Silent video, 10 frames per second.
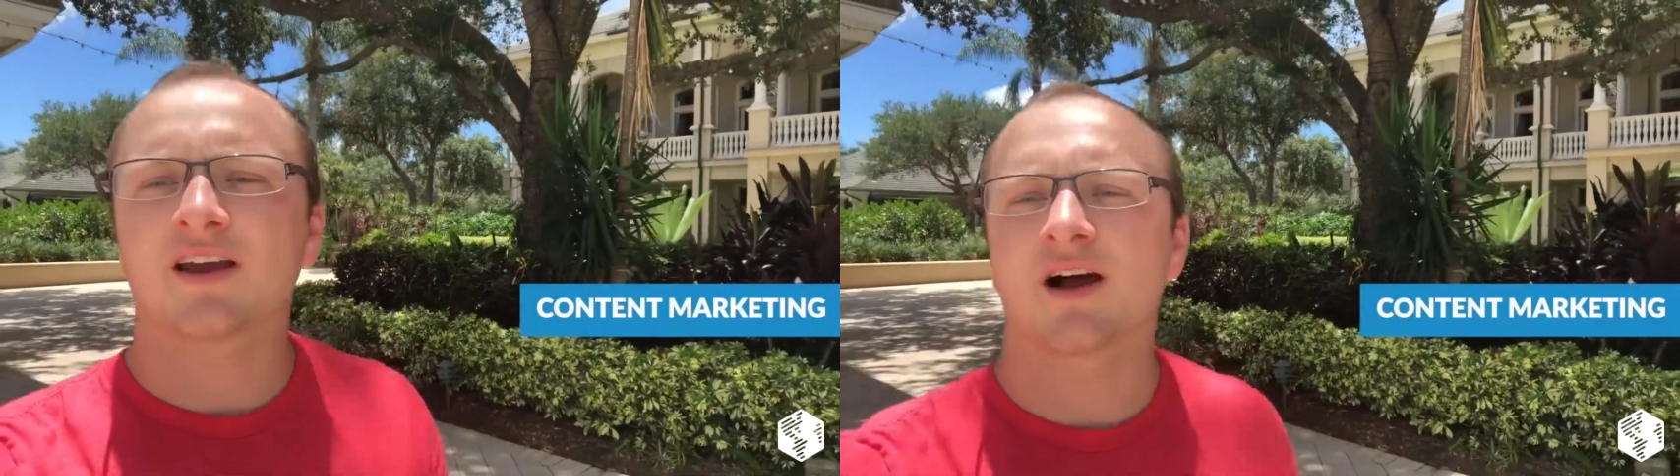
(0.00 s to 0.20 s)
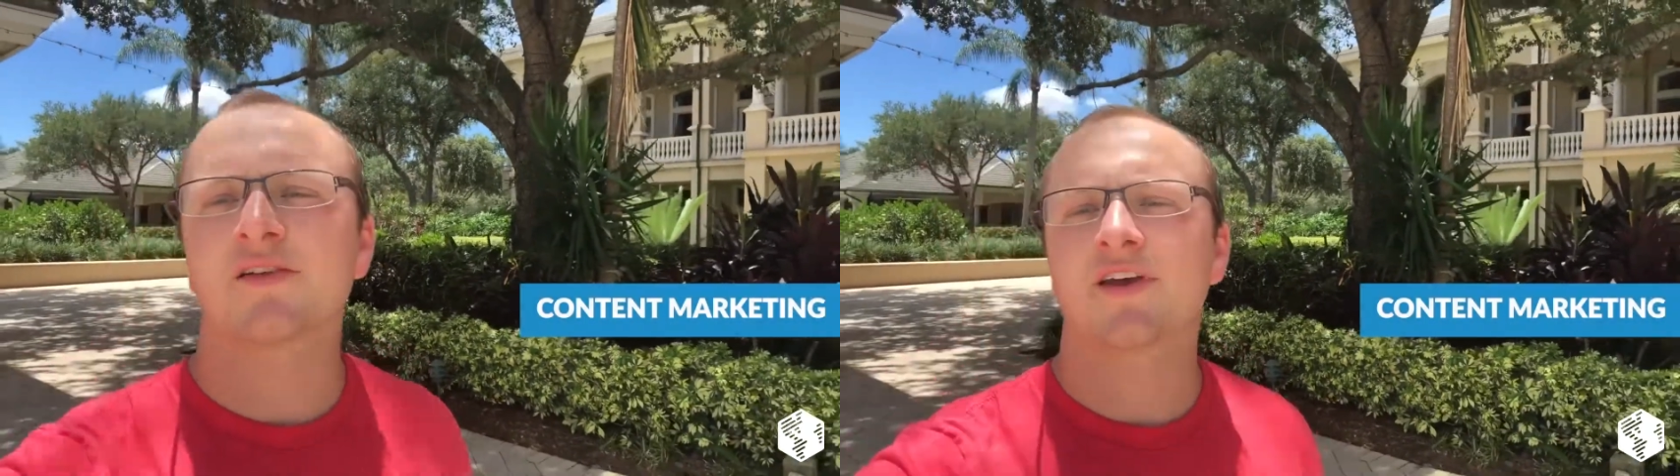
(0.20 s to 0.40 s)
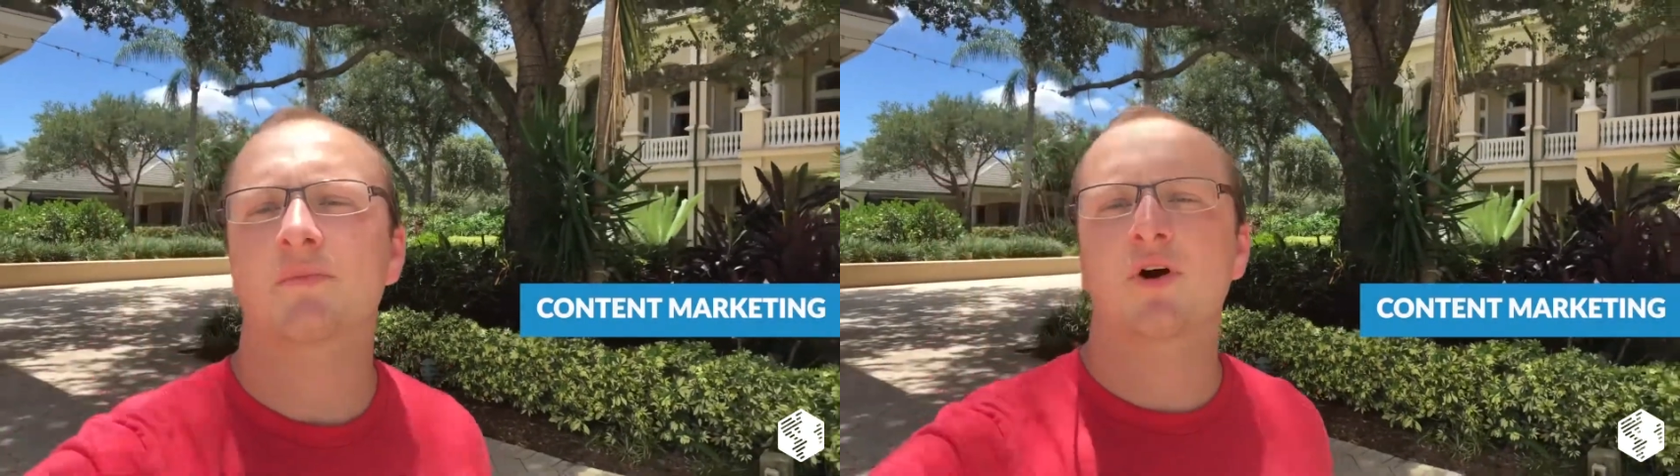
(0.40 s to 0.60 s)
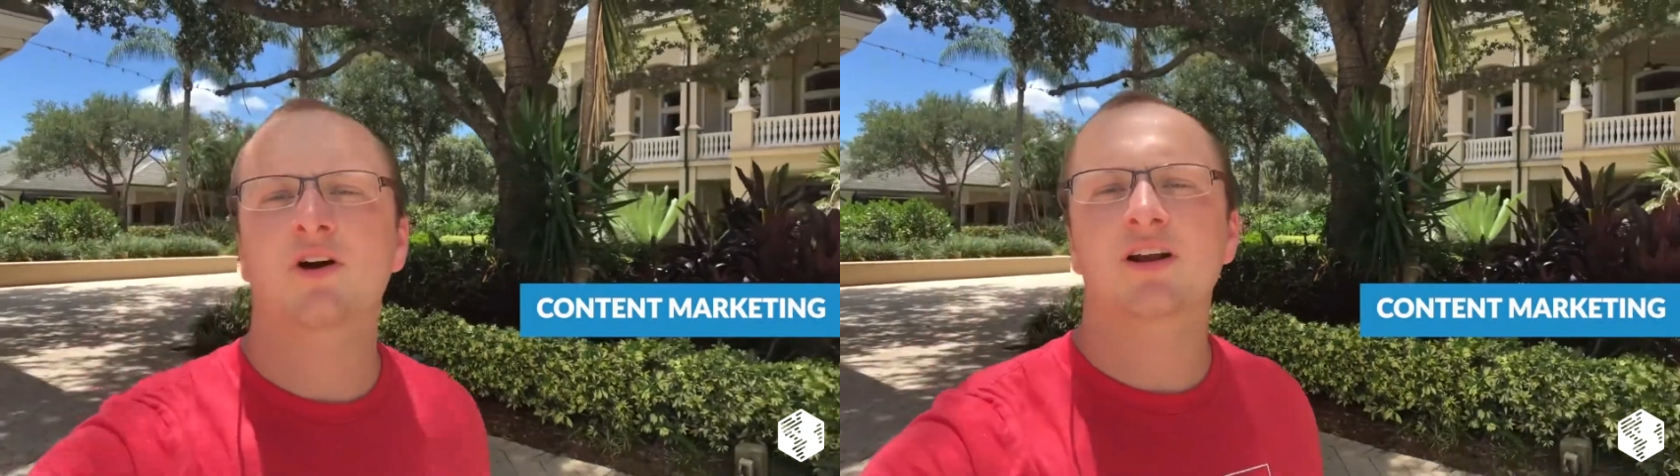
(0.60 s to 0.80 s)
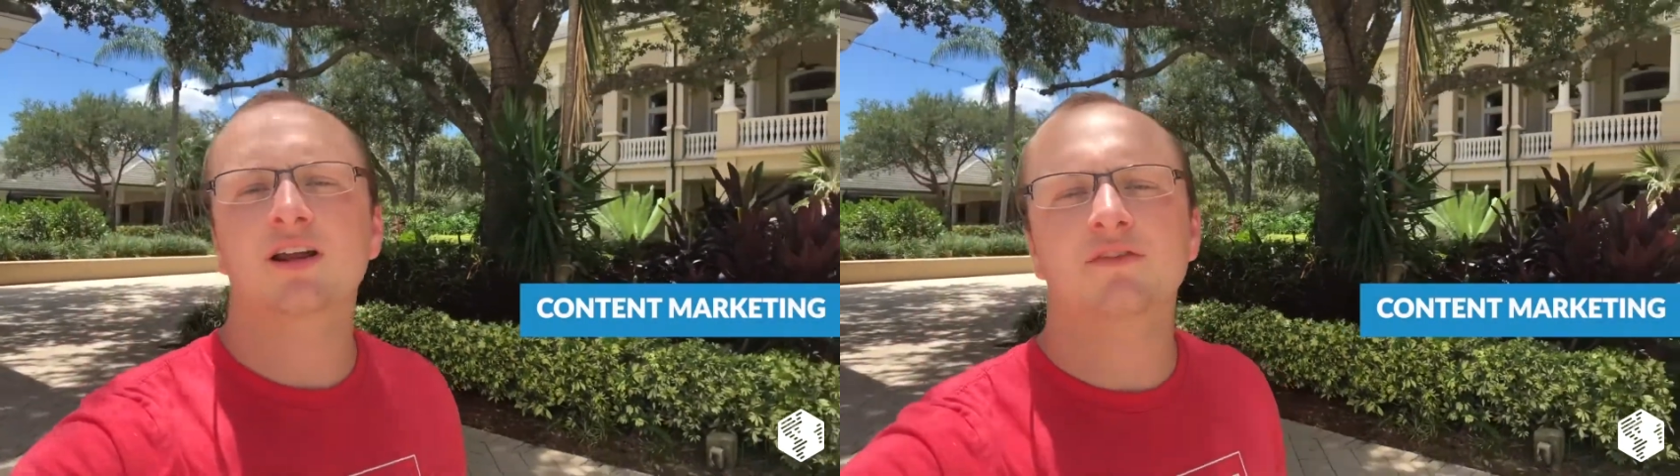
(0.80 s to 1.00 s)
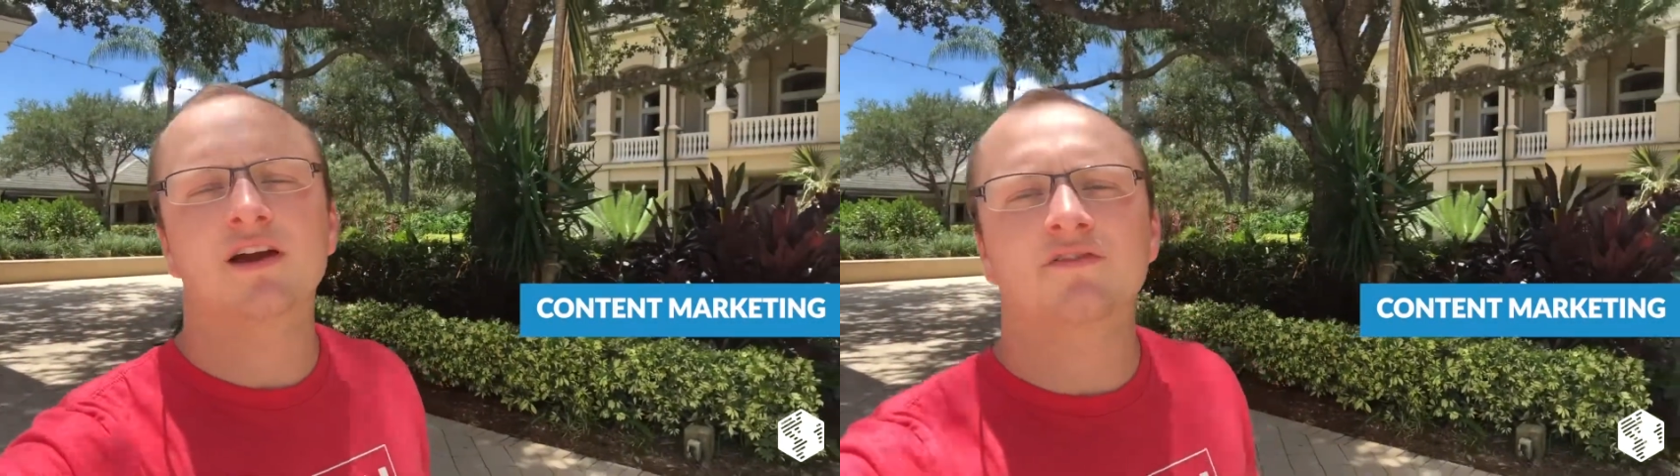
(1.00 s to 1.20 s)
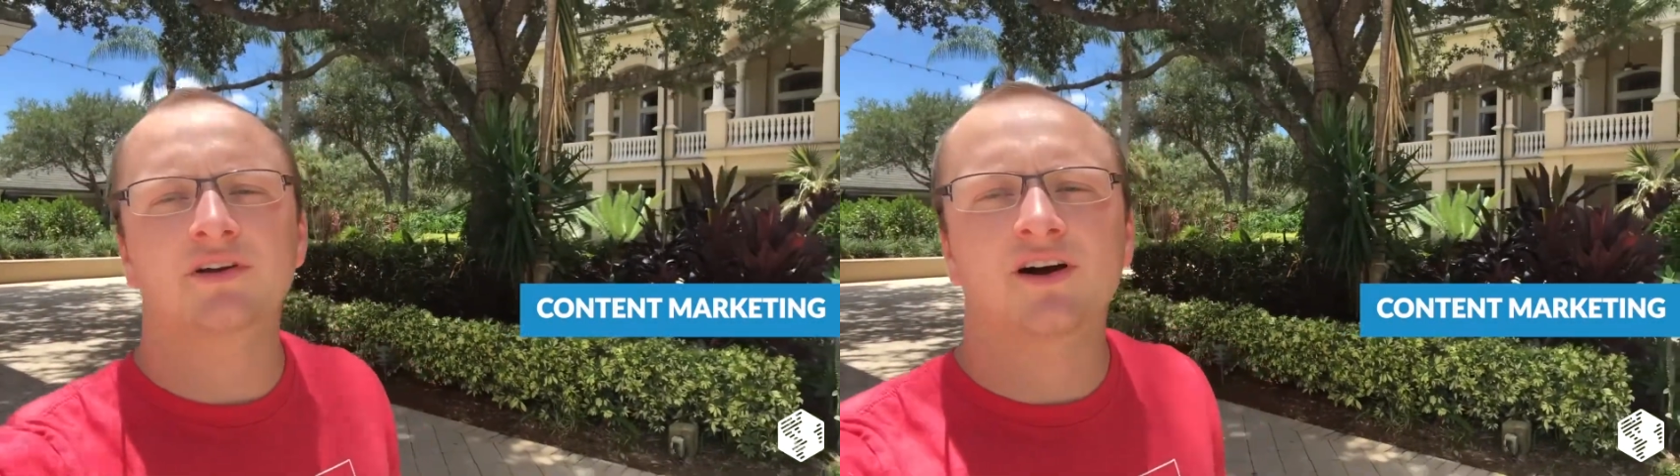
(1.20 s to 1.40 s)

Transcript: content marketing if you have the